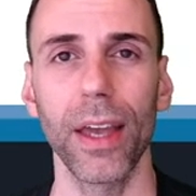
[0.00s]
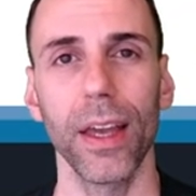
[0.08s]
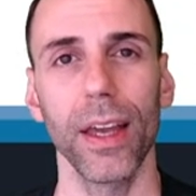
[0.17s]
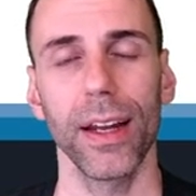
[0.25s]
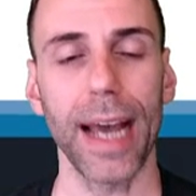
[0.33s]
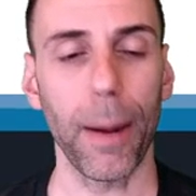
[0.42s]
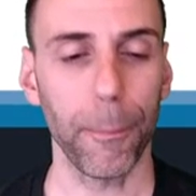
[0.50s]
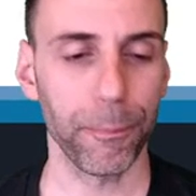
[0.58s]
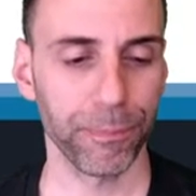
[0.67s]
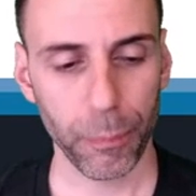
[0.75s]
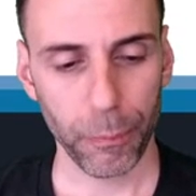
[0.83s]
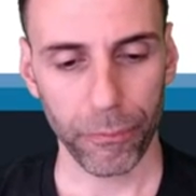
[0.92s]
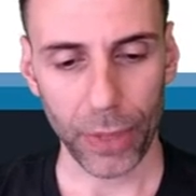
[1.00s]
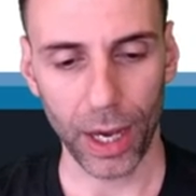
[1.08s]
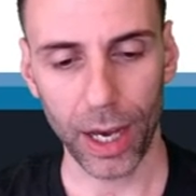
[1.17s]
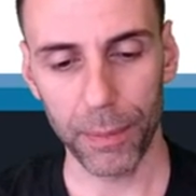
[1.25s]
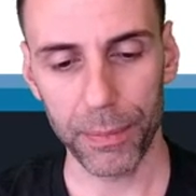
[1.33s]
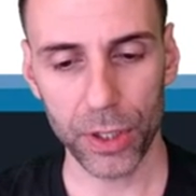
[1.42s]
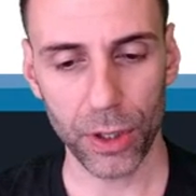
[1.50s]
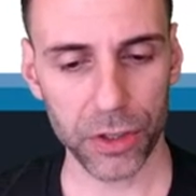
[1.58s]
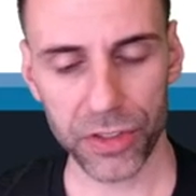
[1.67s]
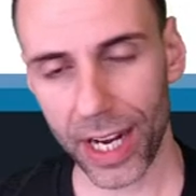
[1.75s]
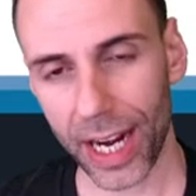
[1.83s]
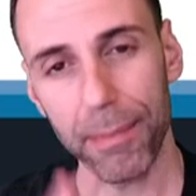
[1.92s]
Now, um, you notice
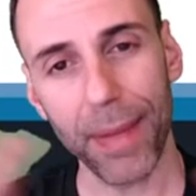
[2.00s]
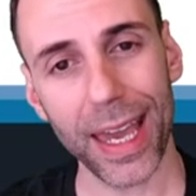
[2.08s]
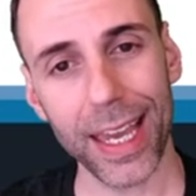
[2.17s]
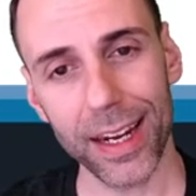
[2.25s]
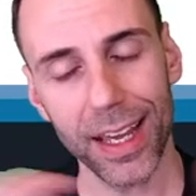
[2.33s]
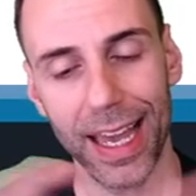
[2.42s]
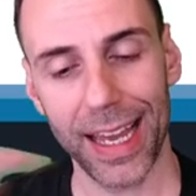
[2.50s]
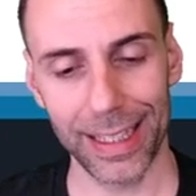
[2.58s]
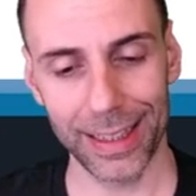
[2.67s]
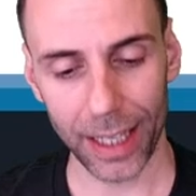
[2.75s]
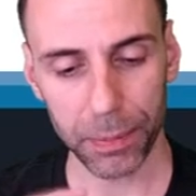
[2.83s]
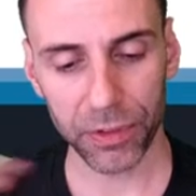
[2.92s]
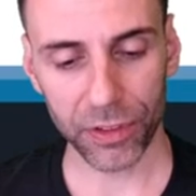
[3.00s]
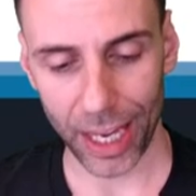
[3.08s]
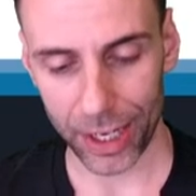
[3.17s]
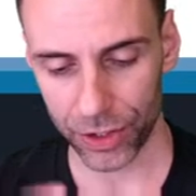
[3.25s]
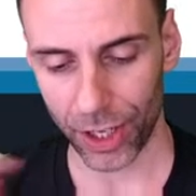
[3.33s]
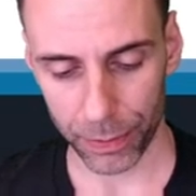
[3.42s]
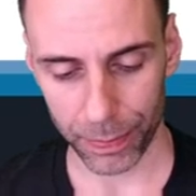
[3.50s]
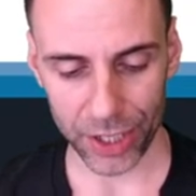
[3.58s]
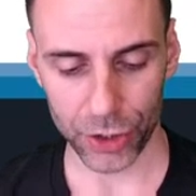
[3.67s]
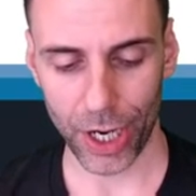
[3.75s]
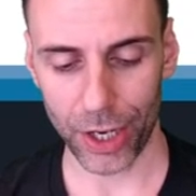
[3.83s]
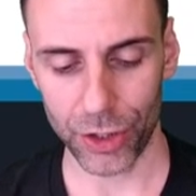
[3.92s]
that I made an ellipse that's going to be
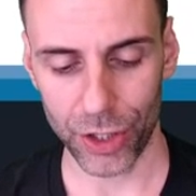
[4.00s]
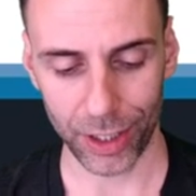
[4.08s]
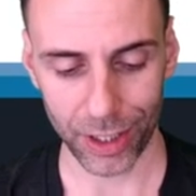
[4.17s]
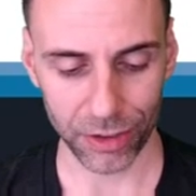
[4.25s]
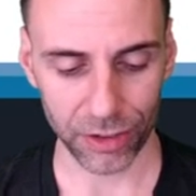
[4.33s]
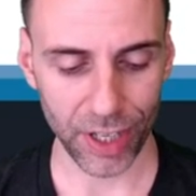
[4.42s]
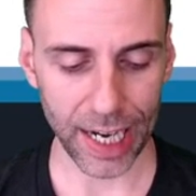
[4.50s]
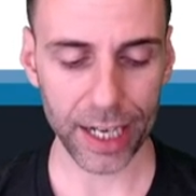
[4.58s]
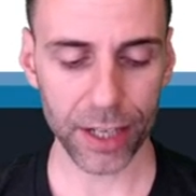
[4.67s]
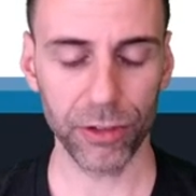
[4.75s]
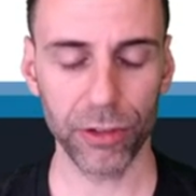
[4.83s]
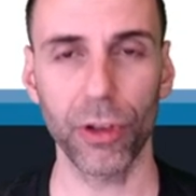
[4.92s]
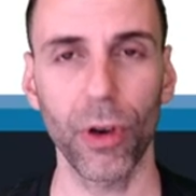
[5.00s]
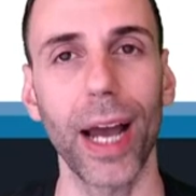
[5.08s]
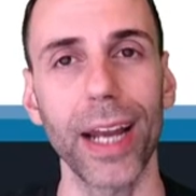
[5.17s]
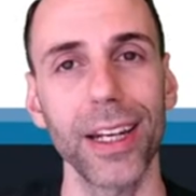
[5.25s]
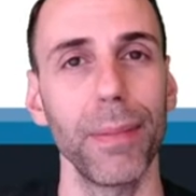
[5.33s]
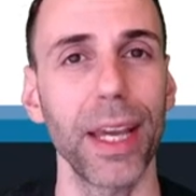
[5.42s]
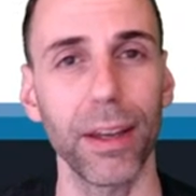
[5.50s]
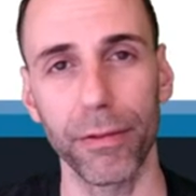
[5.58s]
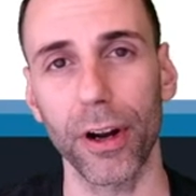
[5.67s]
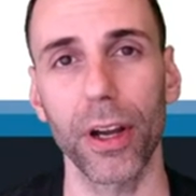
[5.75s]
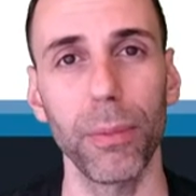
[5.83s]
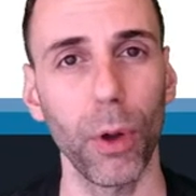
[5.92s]
changing its size, so I need to make a
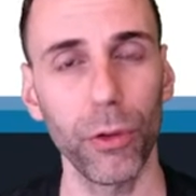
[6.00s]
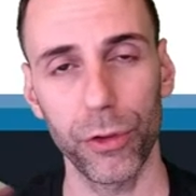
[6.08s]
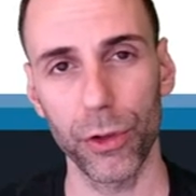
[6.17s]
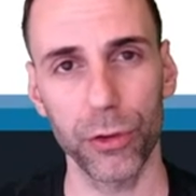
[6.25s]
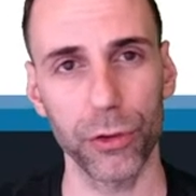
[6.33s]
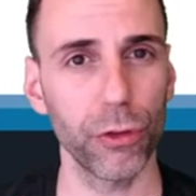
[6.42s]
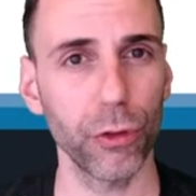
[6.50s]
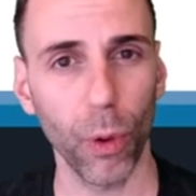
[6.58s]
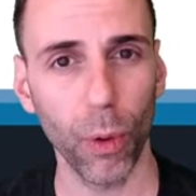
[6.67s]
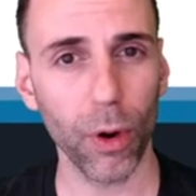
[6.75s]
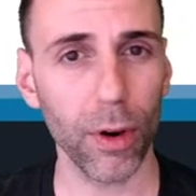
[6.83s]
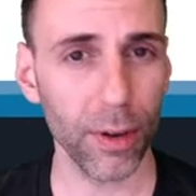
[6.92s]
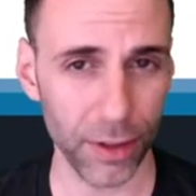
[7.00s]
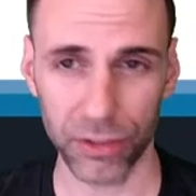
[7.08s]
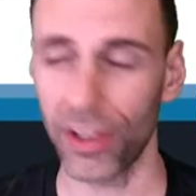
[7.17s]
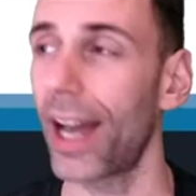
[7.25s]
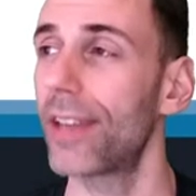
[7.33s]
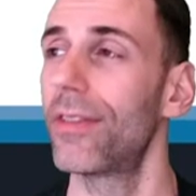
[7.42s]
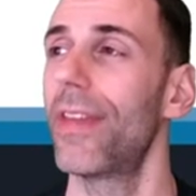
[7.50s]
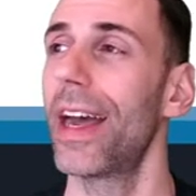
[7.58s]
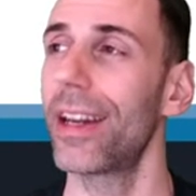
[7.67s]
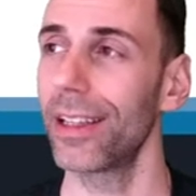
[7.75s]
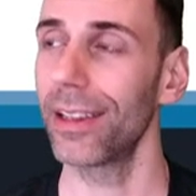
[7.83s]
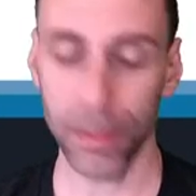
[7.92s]
variable to store the size of that
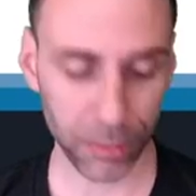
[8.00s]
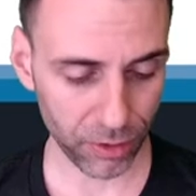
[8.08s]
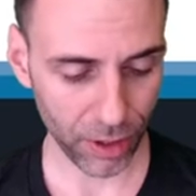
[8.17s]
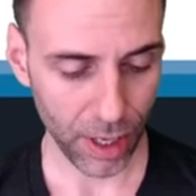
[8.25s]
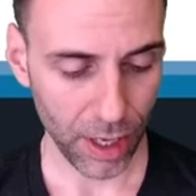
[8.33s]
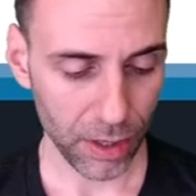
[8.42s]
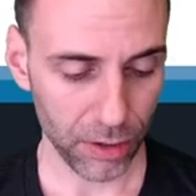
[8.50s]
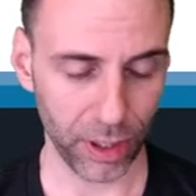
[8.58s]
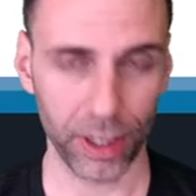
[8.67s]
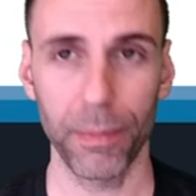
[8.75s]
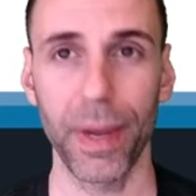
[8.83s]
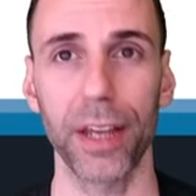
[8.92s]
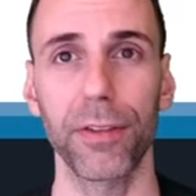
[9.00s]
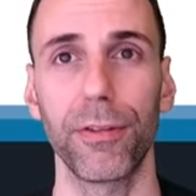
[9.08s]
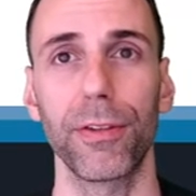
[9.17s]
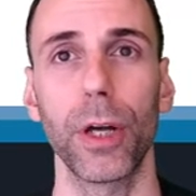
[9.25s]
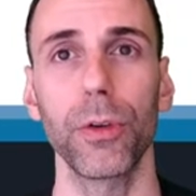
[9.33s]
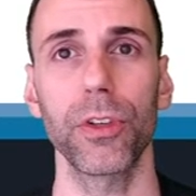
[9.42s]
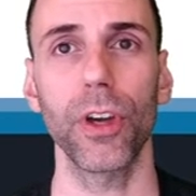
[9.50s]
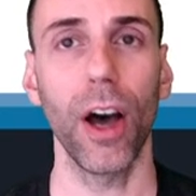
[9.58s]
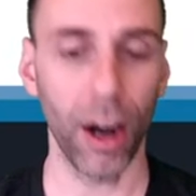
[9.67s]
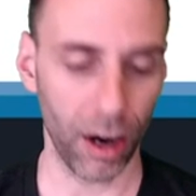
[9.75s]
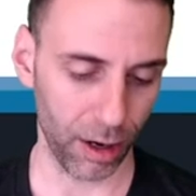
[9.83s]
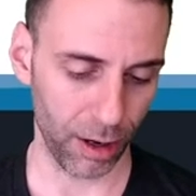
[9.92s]
ellipse. So I'm going to make float
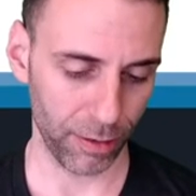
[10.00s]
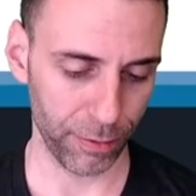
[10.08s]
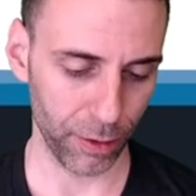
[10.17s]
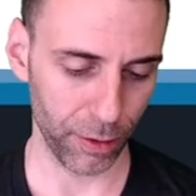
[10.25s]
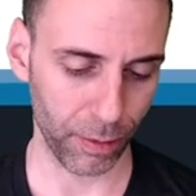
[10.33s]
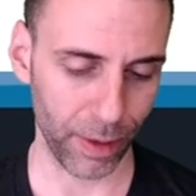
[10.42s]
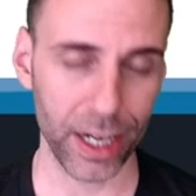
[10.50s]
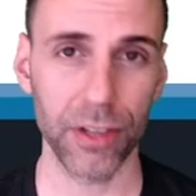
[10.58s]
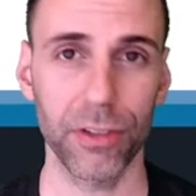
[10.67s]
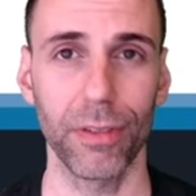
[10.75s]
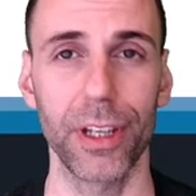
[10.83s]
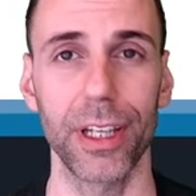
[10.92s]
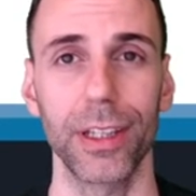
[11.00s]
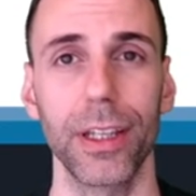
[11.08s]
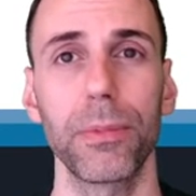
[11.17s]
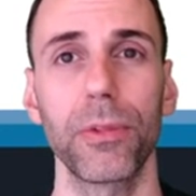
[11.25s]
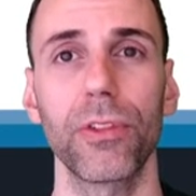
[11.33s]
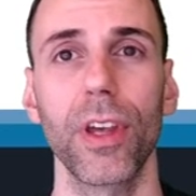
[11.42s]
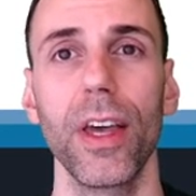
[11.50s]
r for the radius of the ellipse.